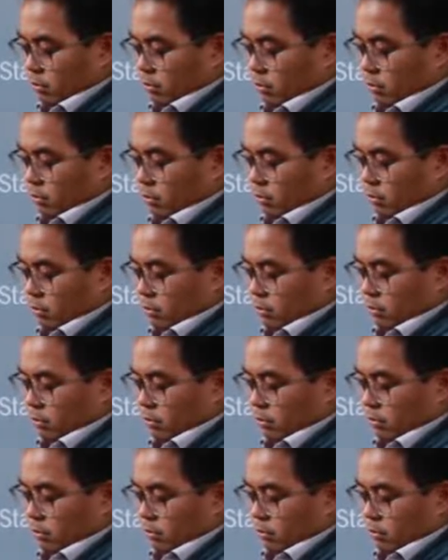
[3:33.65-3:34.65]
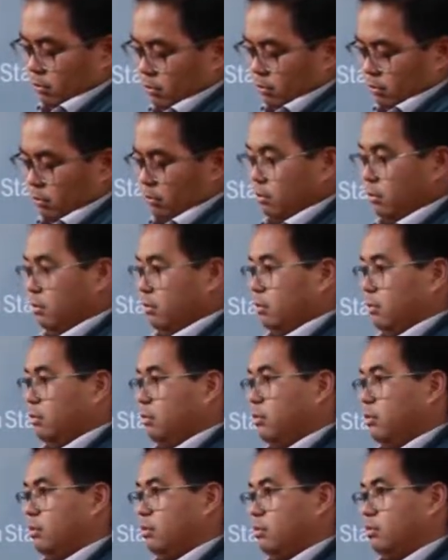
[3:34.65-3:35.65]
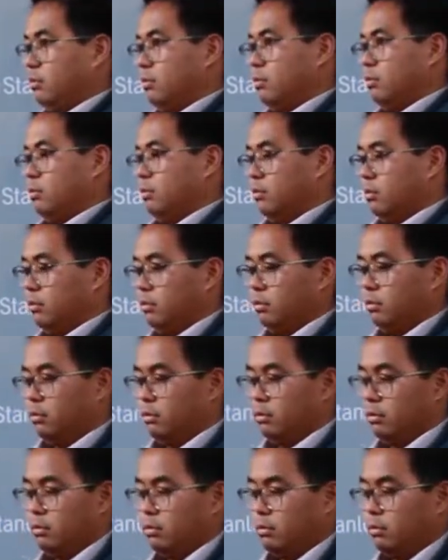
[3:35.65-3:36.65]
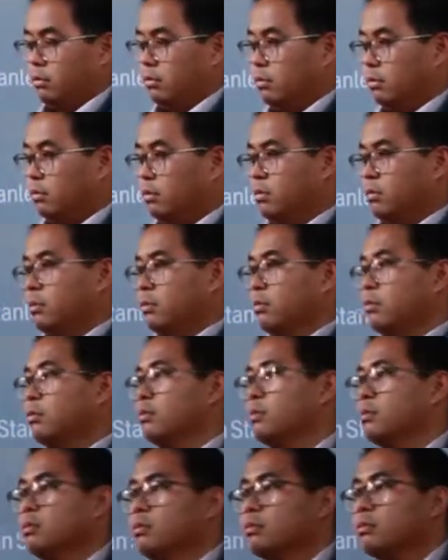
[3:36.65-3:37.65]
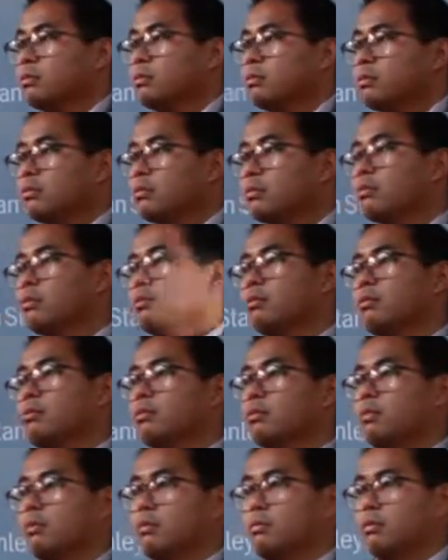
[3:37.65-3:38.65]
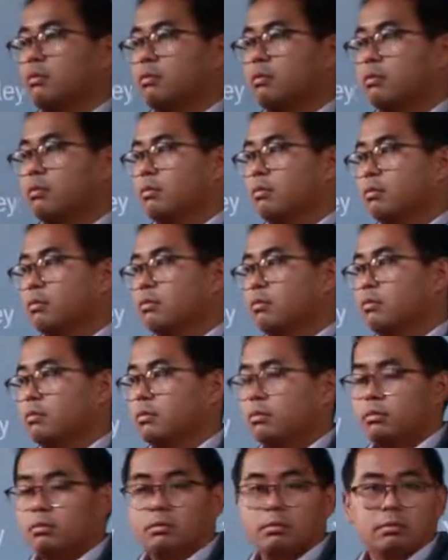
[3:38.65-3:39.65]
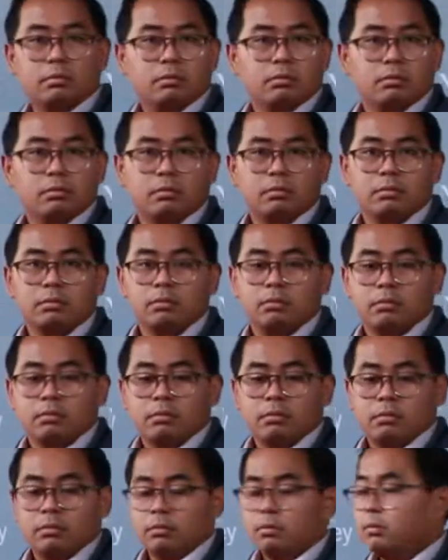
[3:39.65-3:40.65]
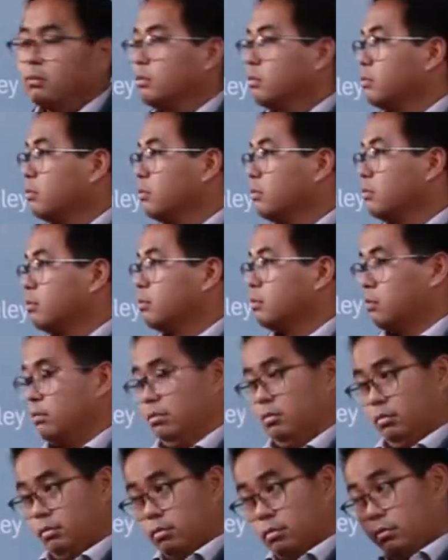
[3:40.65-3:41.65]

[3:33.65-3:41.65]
This person isn't speaking.